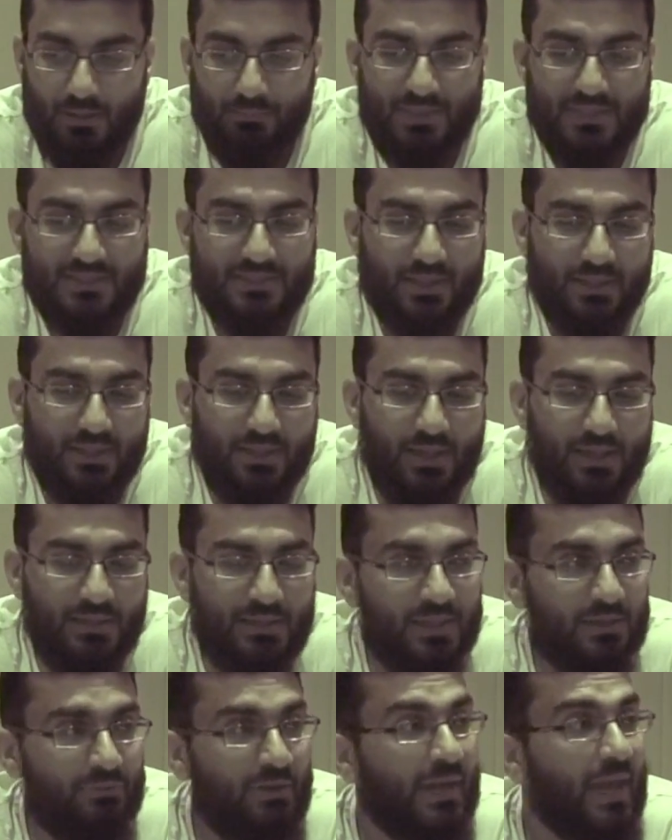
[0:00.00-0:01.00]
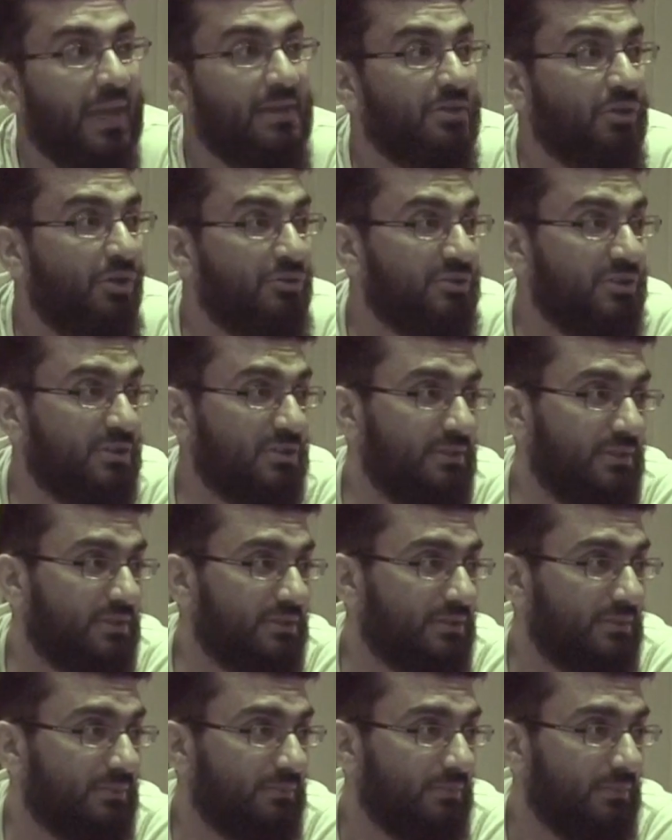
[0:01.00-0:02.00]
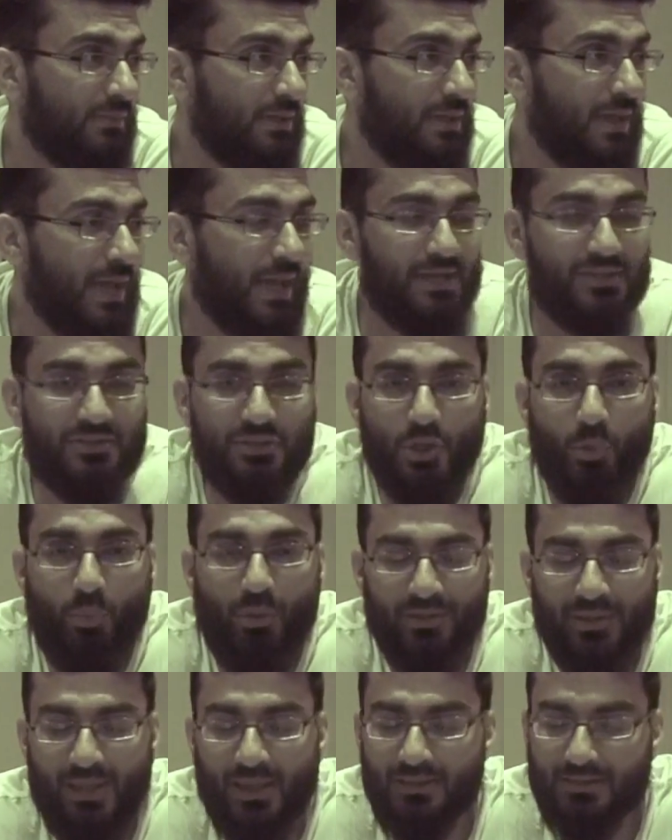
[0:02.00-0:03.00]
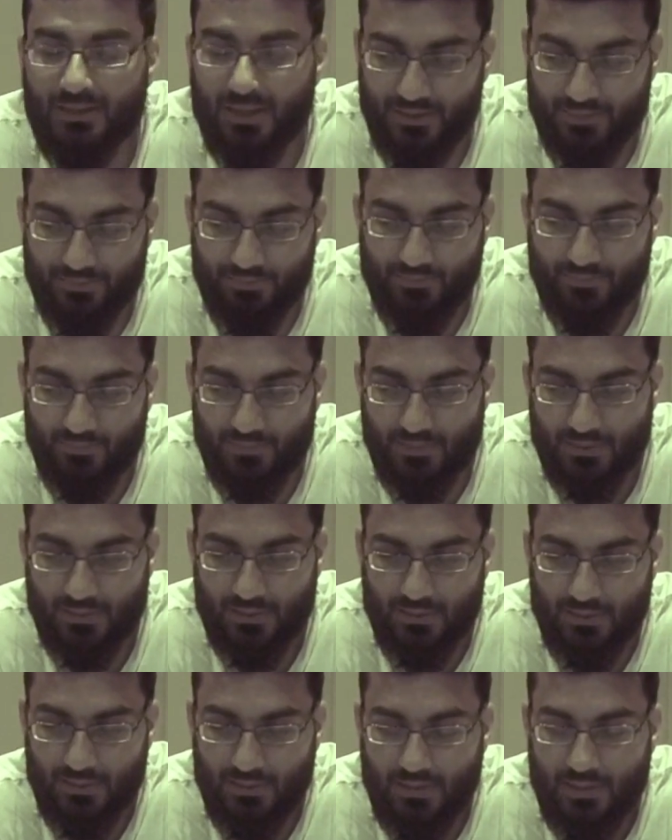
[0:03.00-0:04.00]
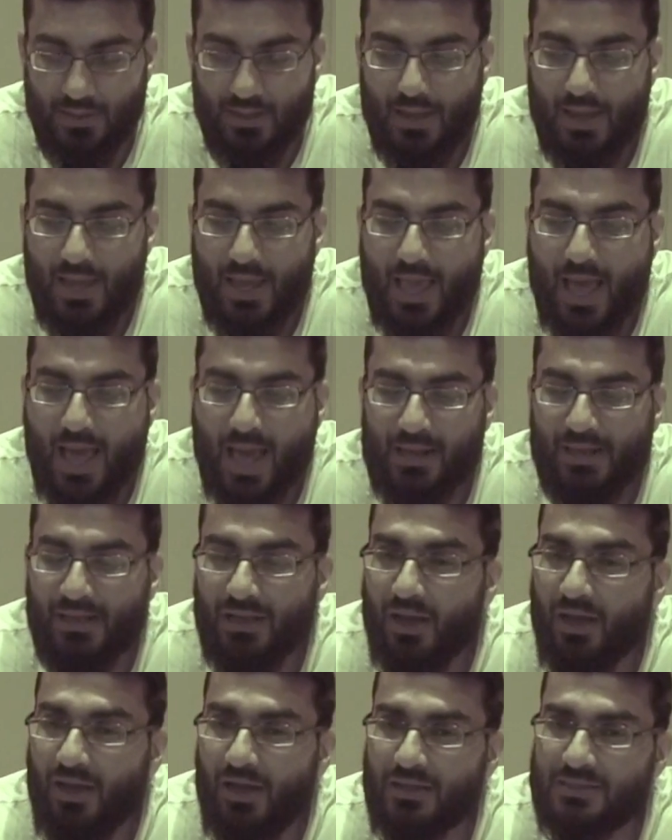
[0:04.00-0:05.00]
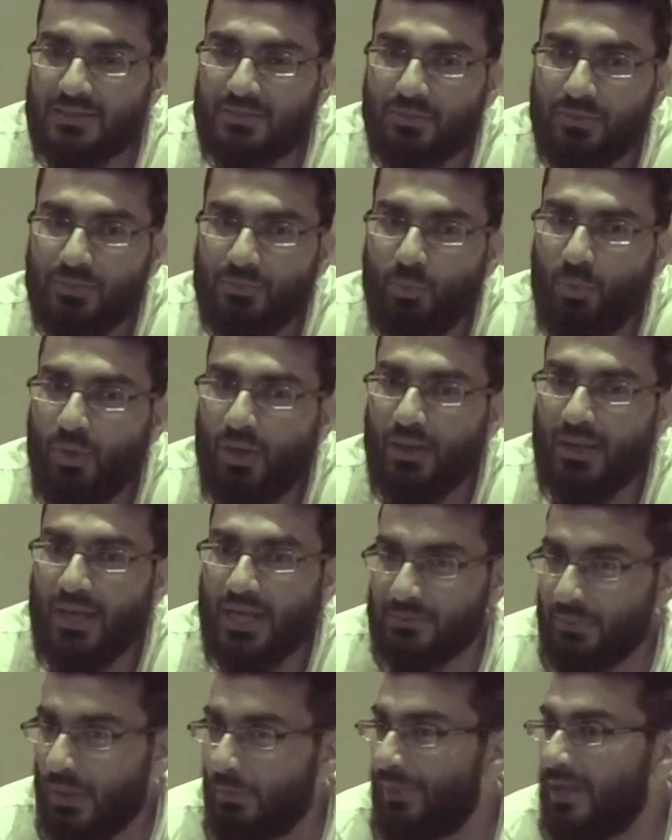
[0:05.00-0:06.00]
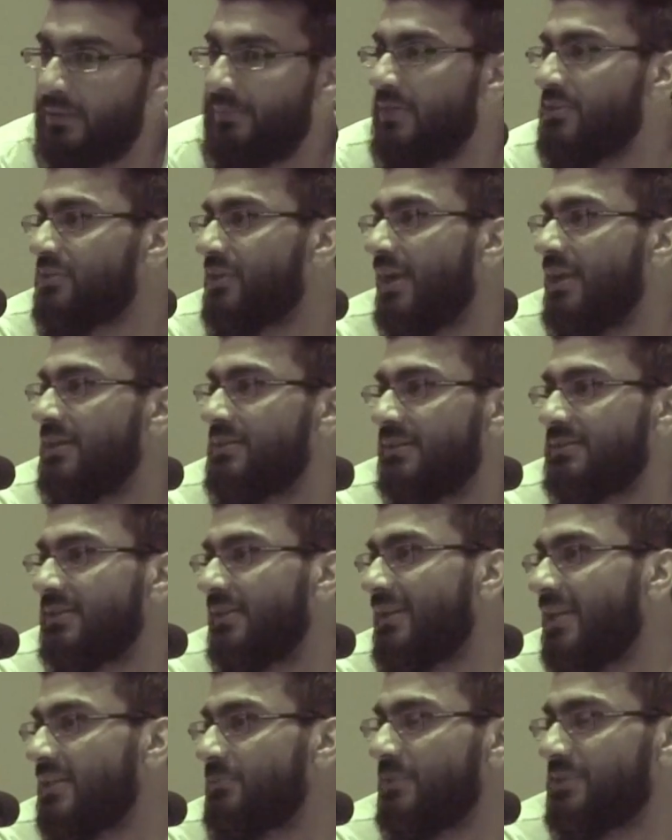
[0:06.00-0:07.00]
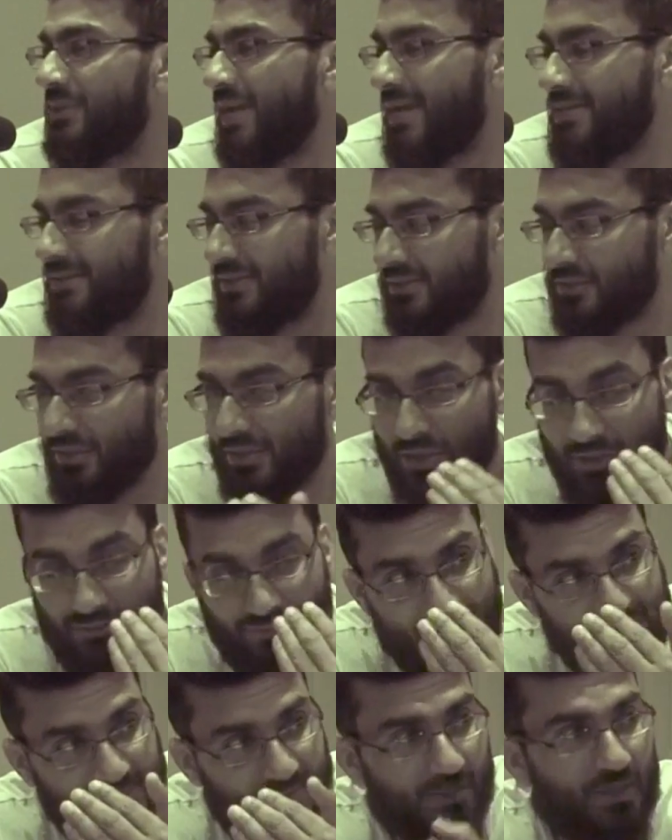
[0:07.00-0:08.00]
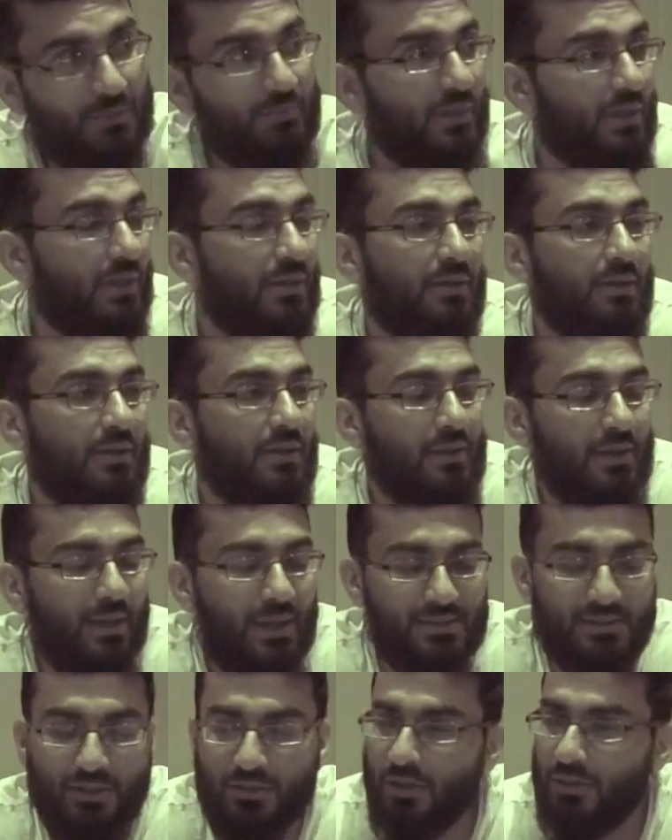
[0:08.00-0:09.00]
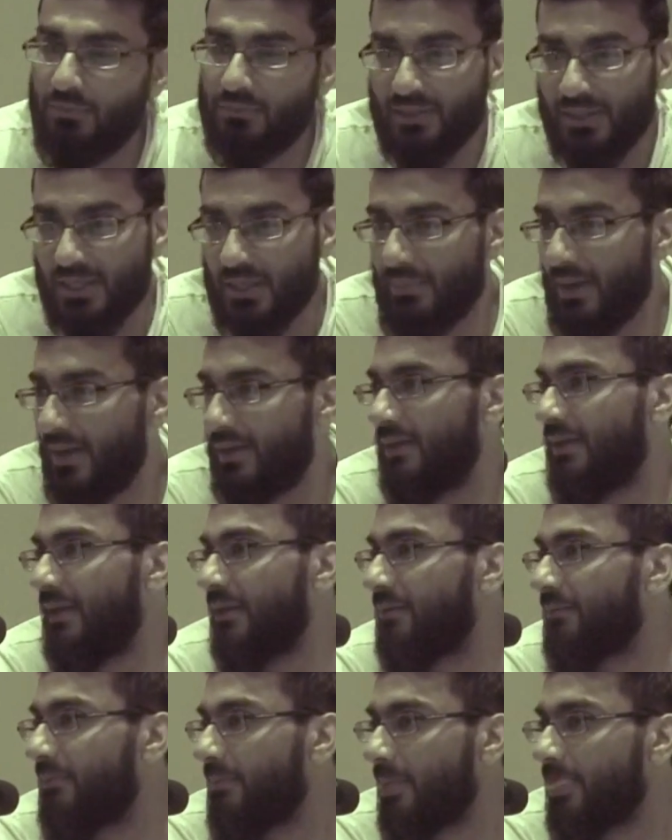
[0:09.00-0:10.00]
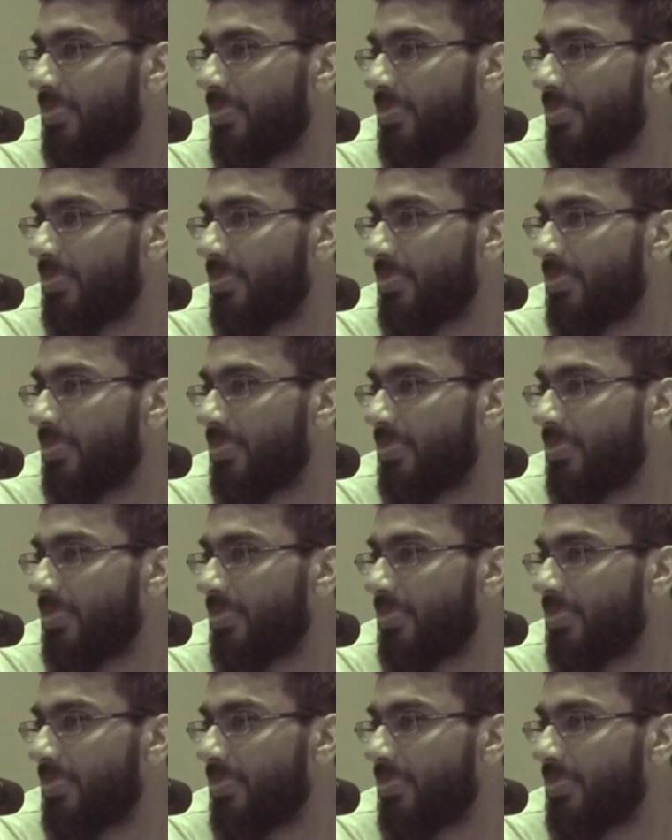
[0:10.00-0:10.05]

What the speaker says: But Sayyid, he regained consciousness. And he saw what they had done. And he asked, why has my bed been changed? And he said, yes, we changed it so you can face the Qibla. He said, no, turn it back again.